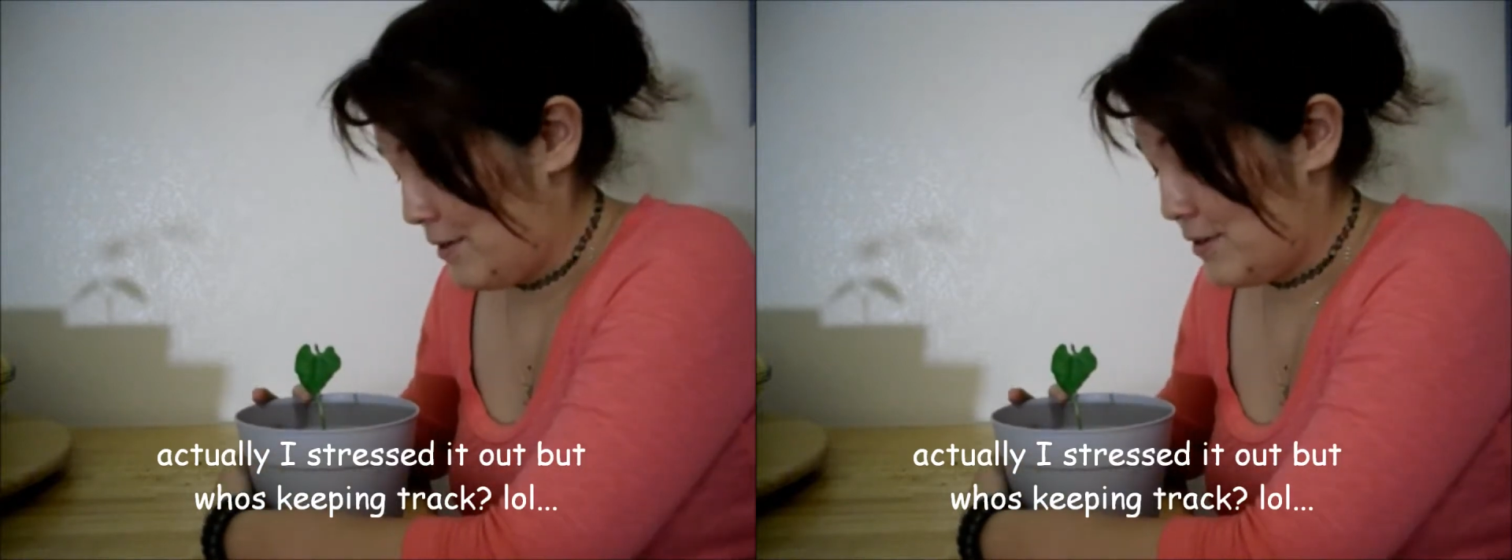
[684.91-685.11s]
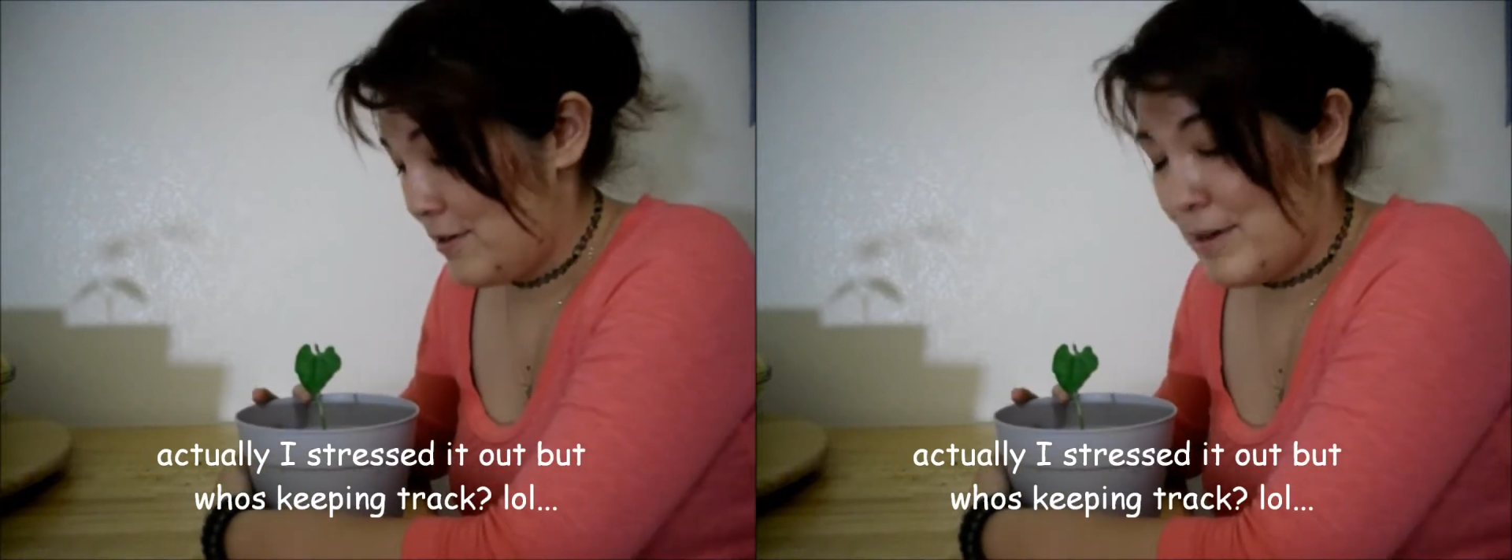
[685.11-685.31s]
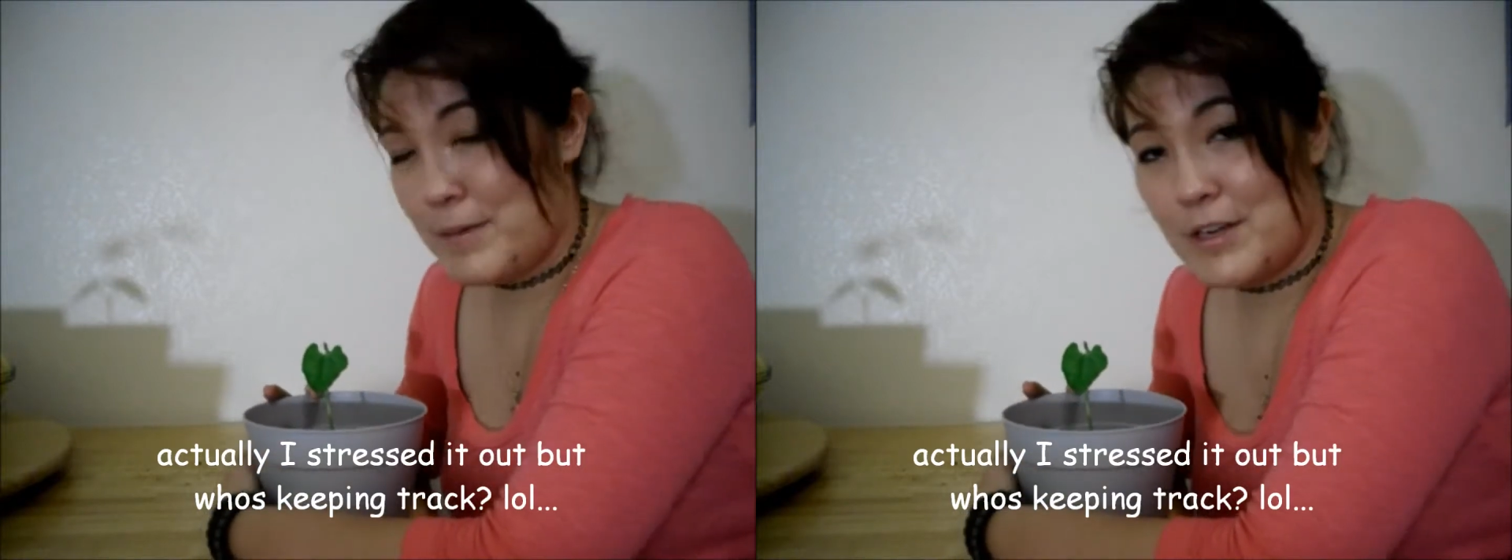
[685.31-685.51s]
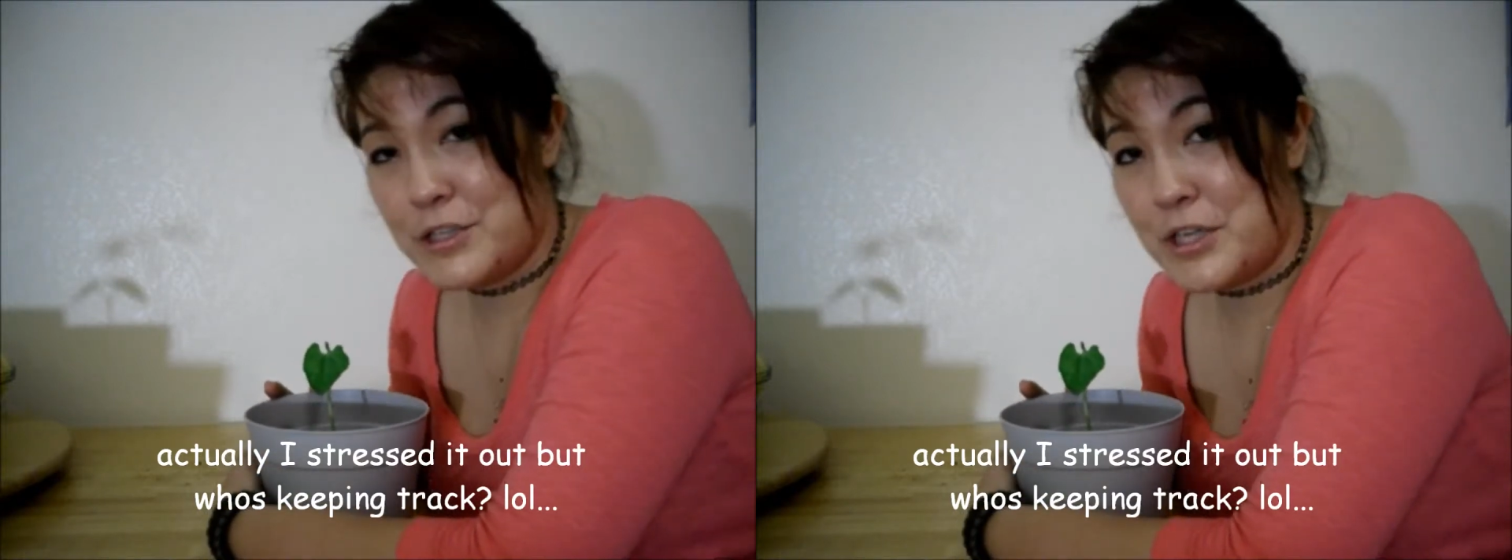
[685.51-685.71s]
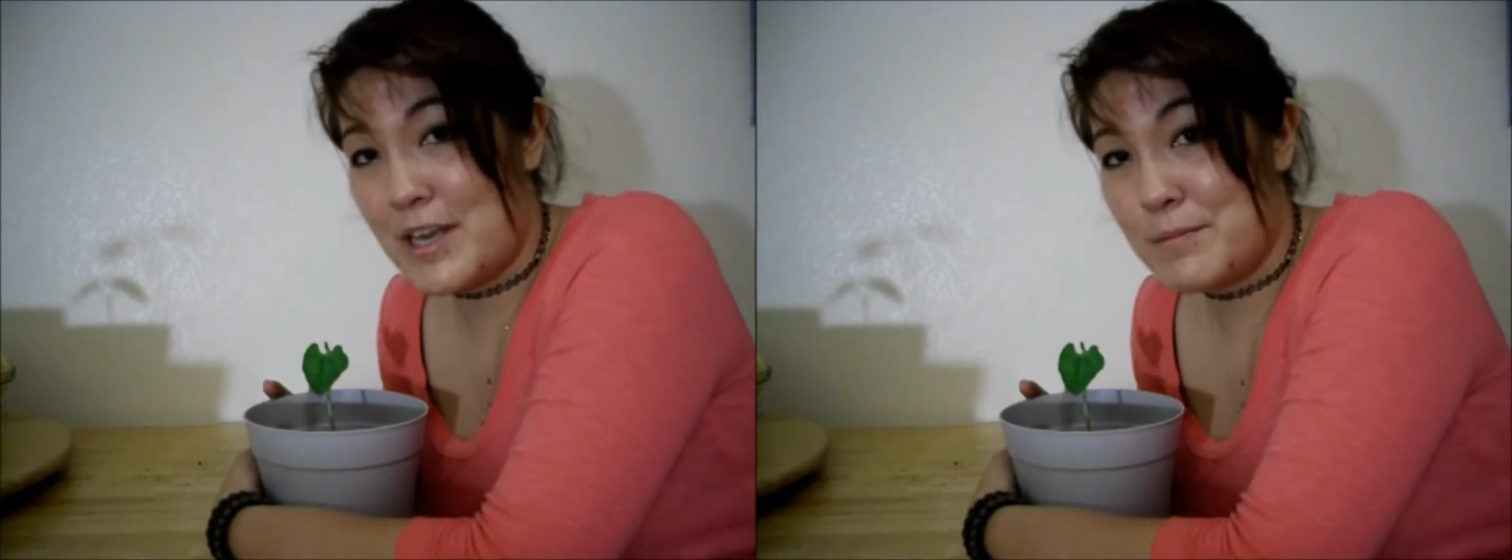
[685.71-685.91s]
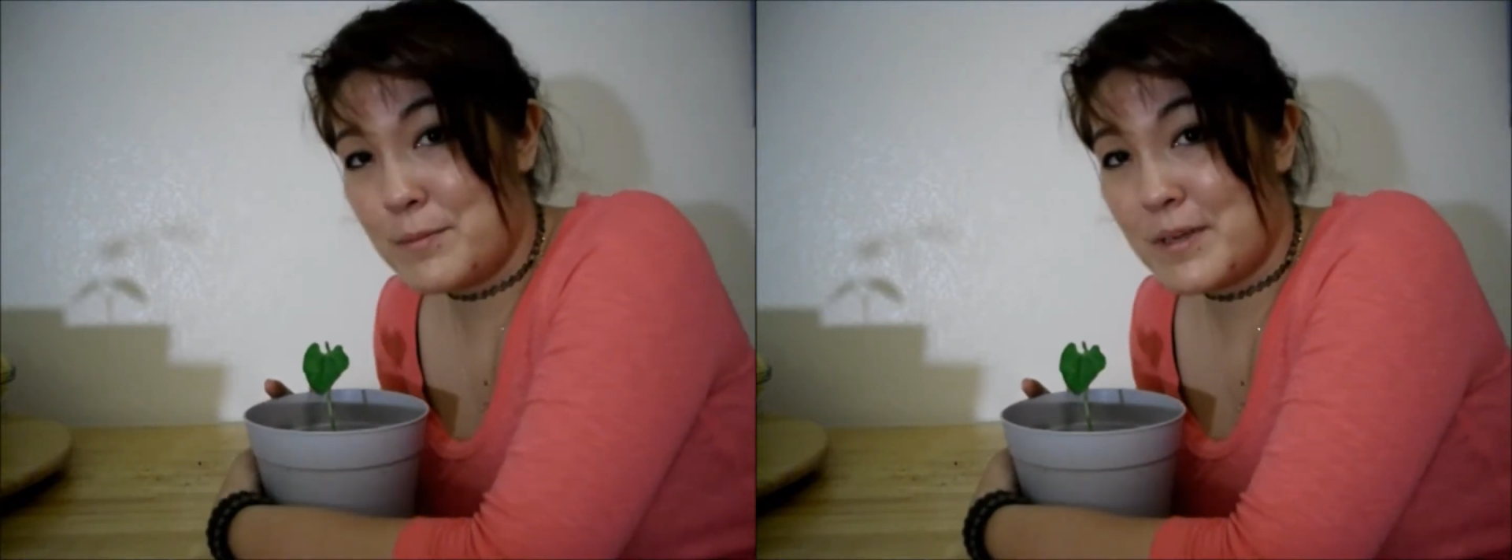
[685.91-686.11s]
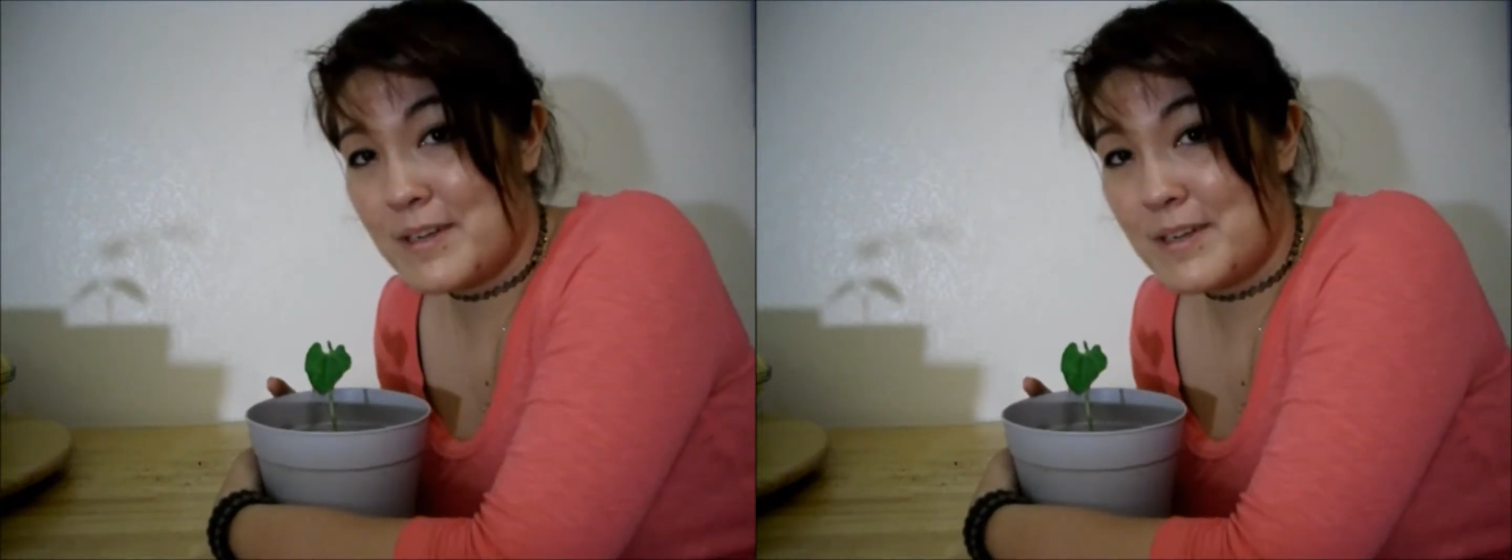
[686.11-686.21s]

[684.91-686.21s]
But I'm not ashamed,